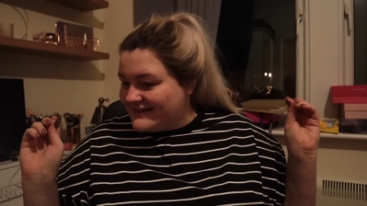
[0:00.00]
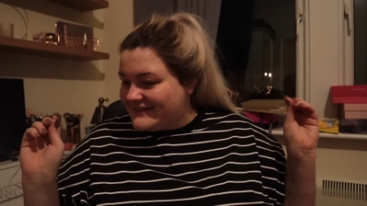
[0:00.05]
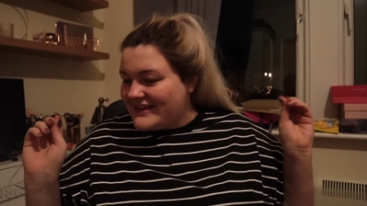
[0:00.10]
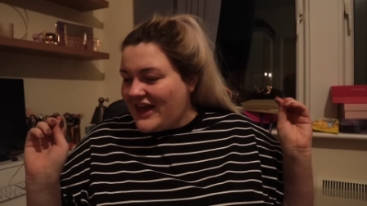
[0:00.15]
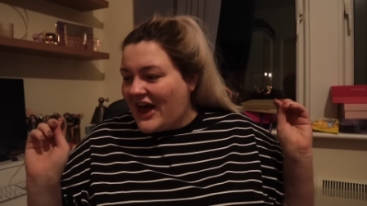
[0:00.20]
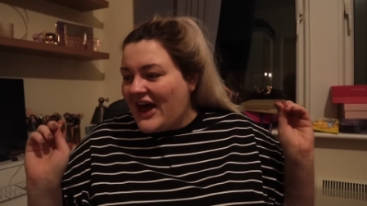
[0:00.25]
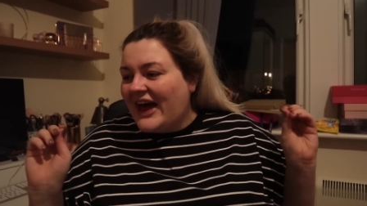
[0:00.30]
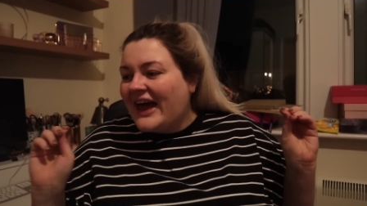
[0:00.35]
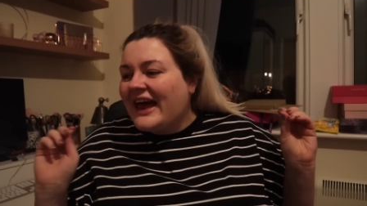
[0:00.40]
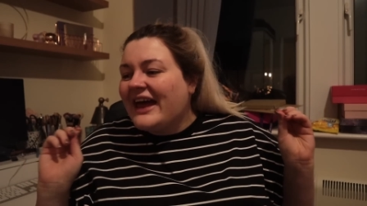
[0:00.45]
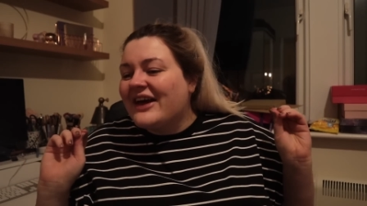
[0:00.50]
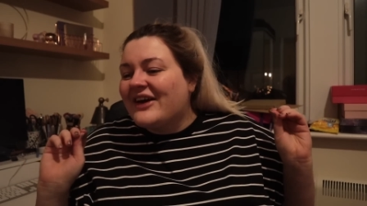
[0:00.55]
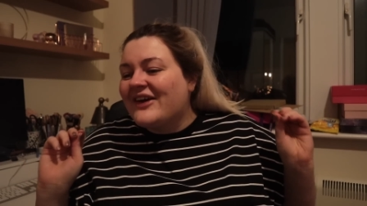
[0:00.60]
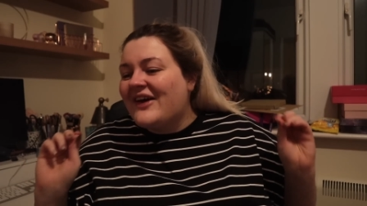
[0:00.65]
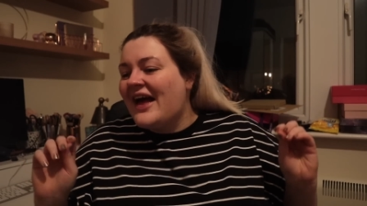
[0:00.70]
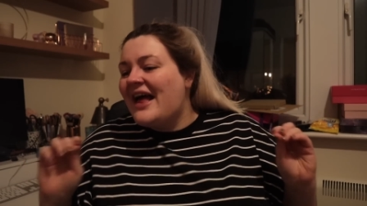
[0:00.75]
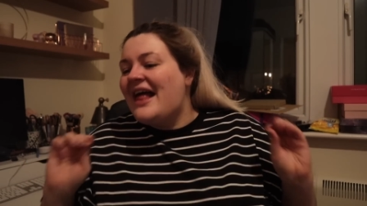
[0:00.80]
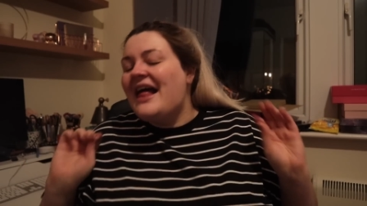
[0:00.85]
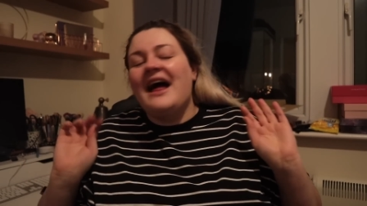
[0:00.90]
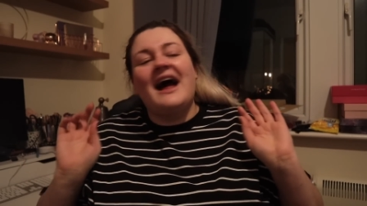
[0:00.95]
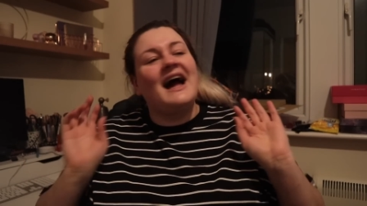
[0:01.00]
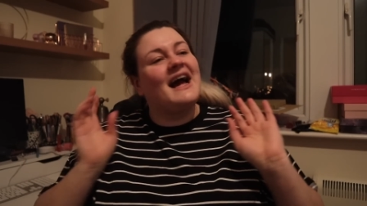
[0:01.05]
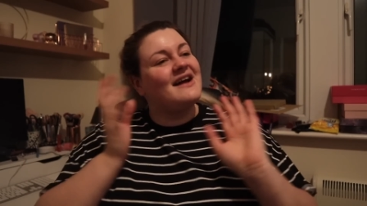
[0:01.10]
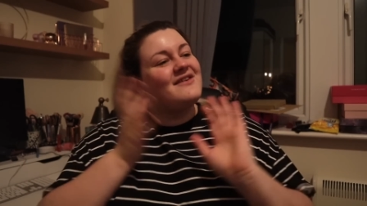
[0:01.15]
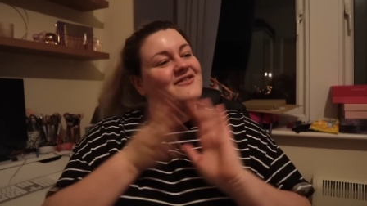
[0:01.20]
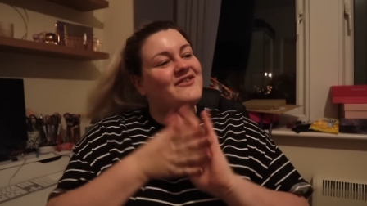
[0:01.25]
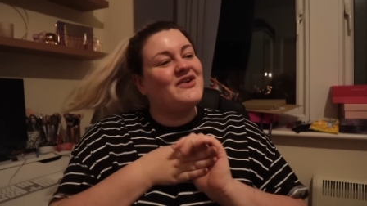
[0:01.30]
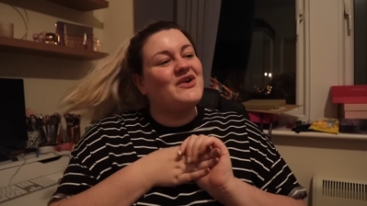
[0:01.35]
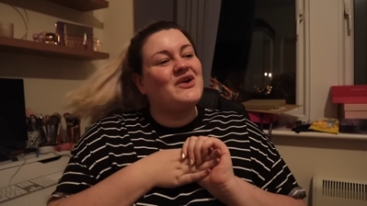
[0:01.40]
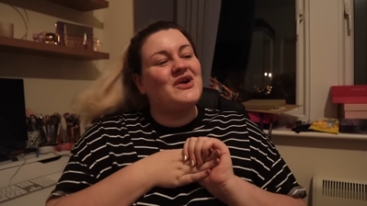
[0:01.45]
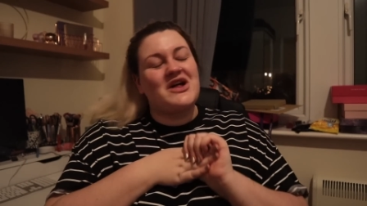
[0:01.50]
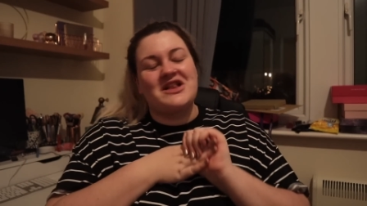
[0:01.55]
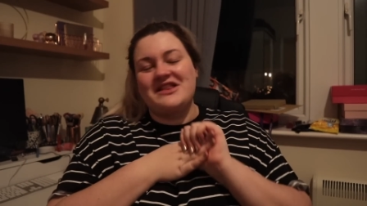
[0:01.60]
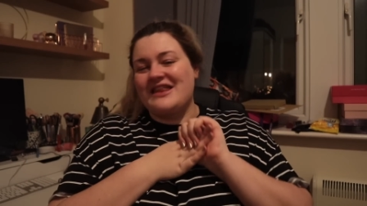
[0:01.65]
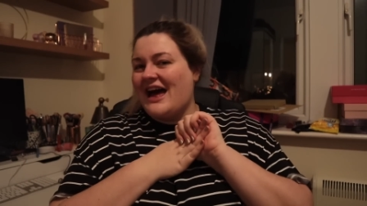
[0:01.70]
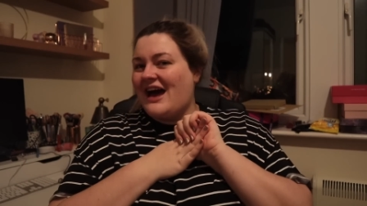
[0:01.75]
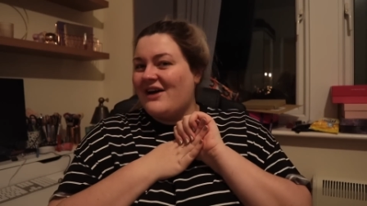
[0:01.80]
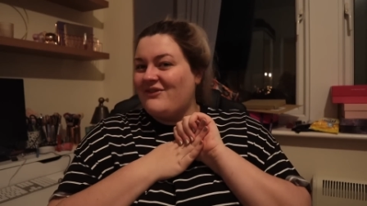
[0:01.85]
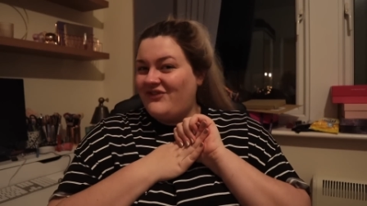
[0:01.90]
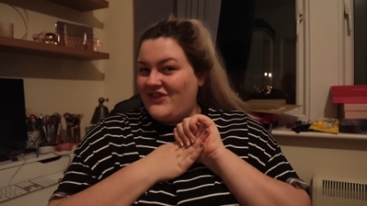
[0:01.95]
So I thought
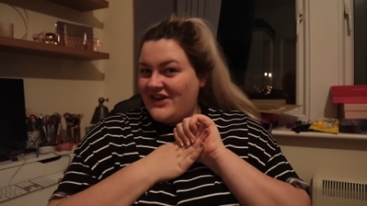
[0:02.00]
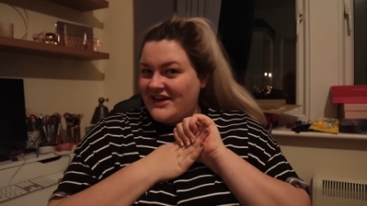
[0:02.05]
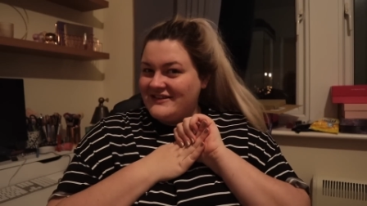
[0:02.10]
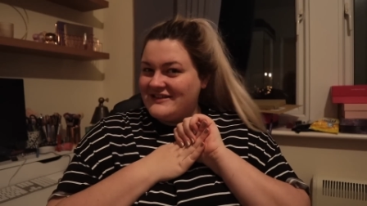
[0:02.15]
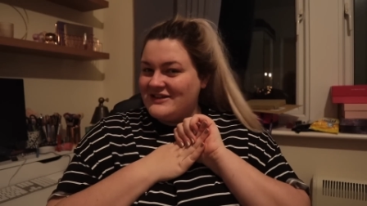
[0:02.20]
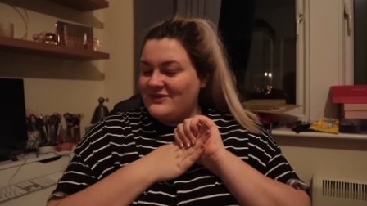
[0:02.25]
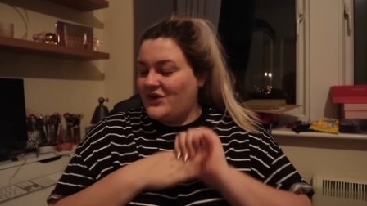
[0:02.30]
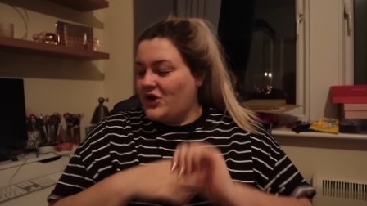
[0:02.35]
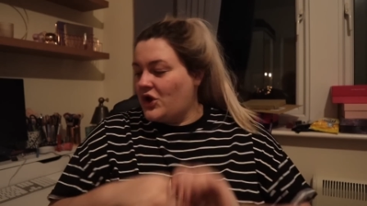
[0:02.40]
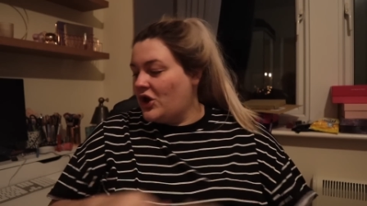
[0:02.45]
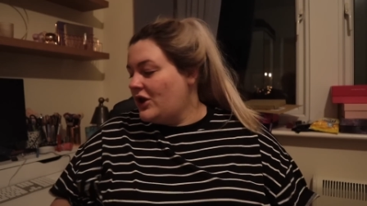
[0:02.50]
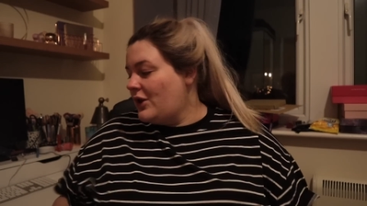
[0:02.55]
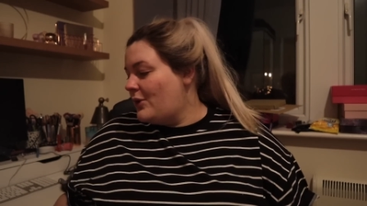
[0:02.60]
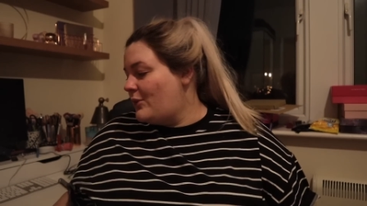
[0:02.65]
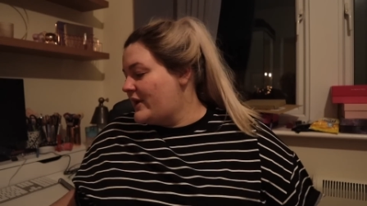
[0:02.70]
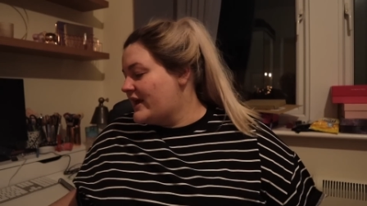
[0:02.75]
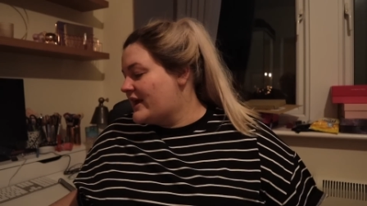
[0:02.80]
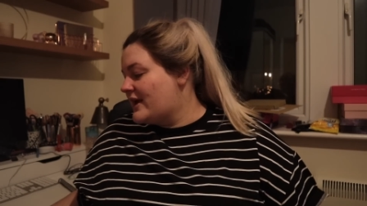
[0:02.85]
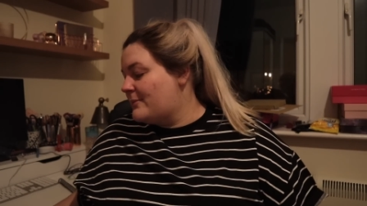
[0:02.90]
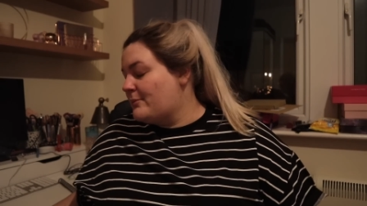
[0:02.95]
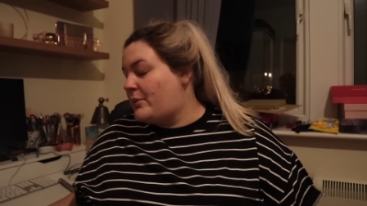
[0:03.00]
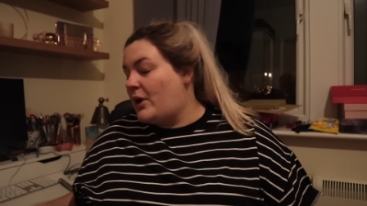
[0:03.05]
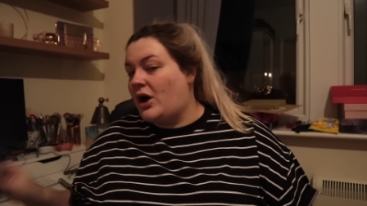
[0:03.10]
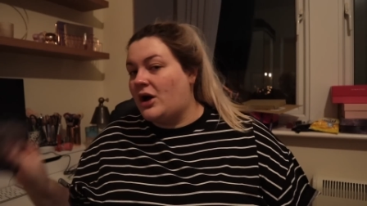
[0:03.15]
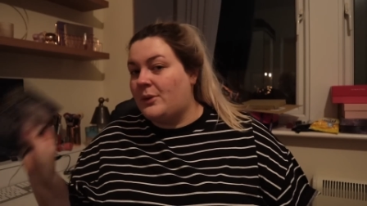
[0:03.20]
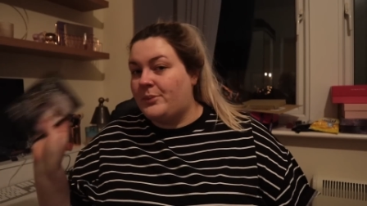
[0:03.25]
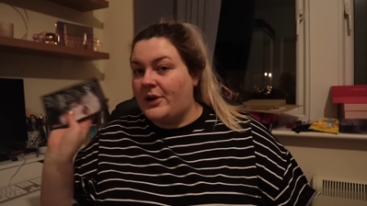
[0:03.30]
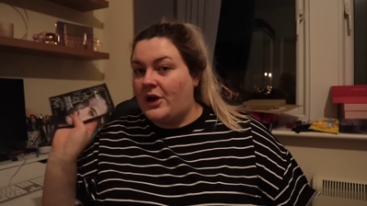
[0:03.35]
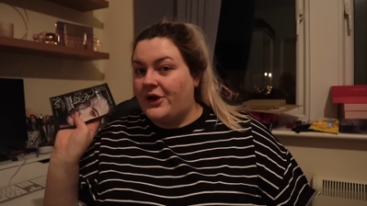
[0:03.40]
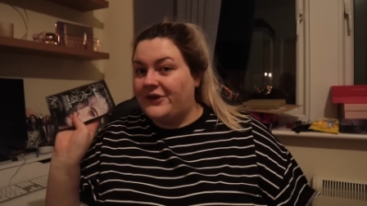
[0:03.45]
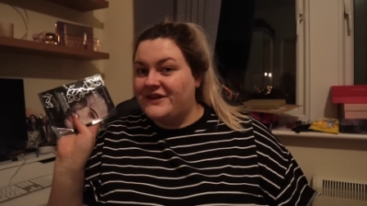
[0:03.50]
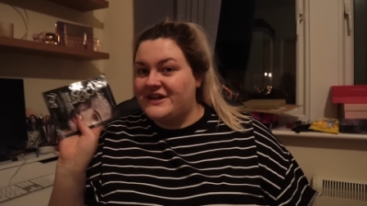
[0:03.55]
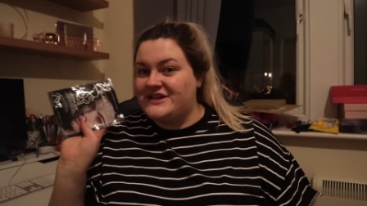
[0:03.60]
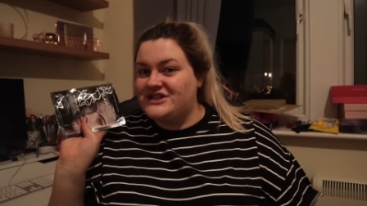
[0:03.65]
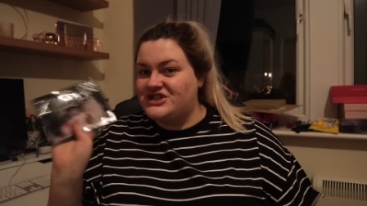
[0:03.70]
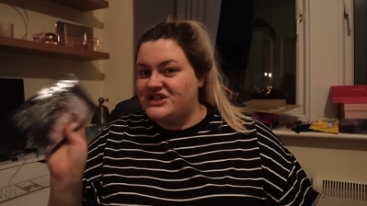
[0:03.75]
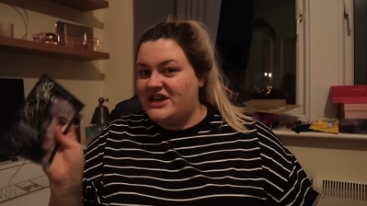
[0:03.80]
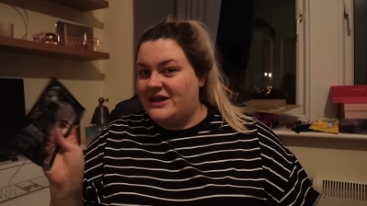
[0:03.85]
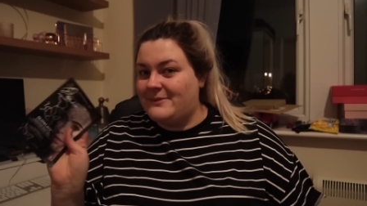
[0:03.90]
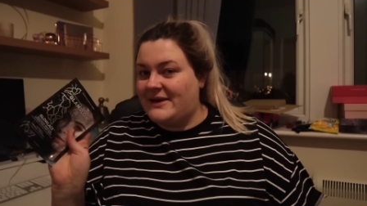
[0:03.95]
that first of all, we can pop on this
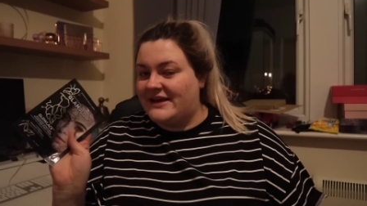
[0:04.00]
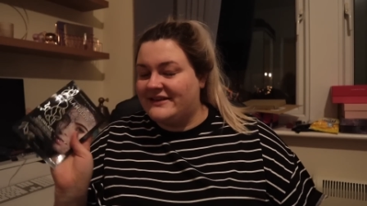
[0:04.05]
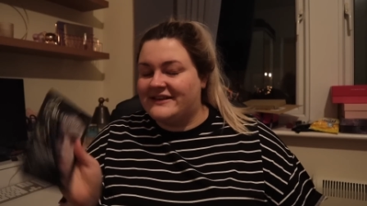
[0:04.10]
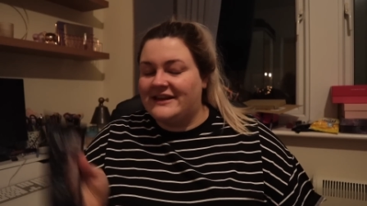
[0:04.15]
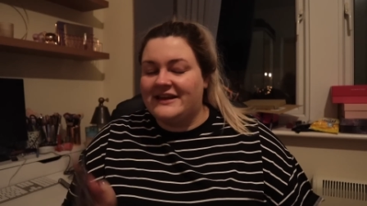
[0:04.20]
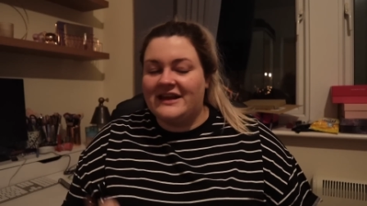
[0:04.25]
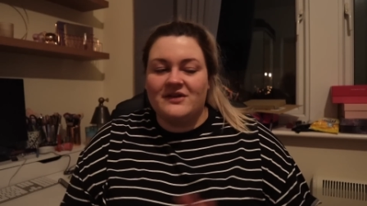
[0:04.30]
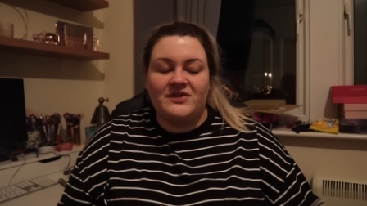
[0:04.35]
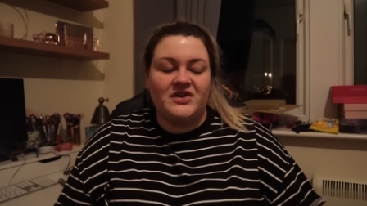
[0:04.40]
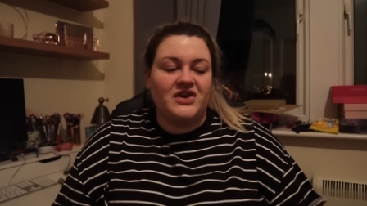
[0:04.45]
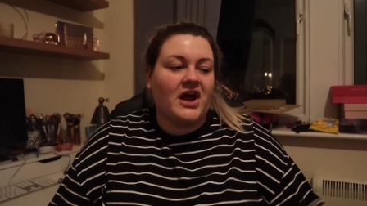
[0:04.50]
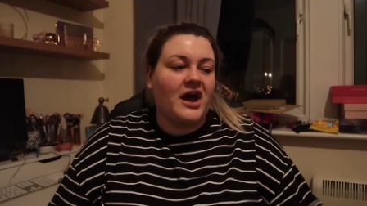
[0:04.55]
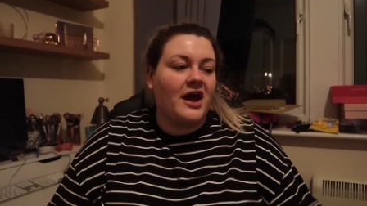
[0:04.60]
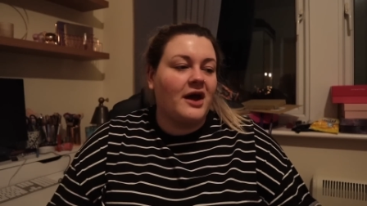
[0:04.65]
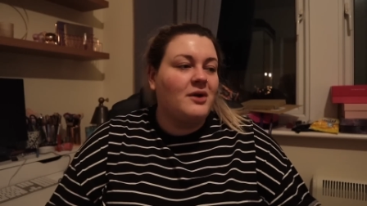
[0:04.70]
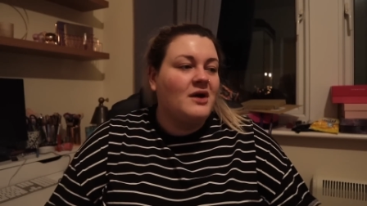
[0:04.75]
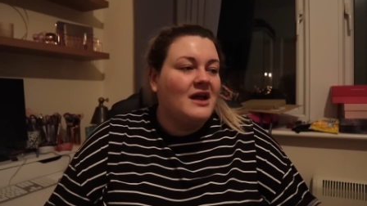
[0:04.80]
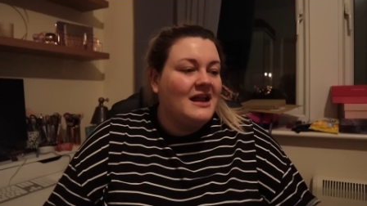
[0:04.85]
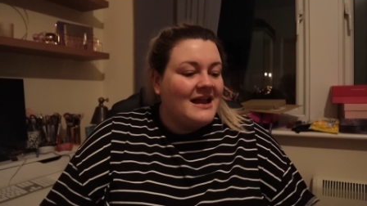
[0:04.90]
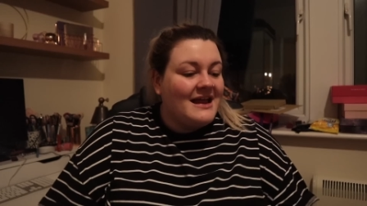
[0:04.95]
sheet mask and give it a go.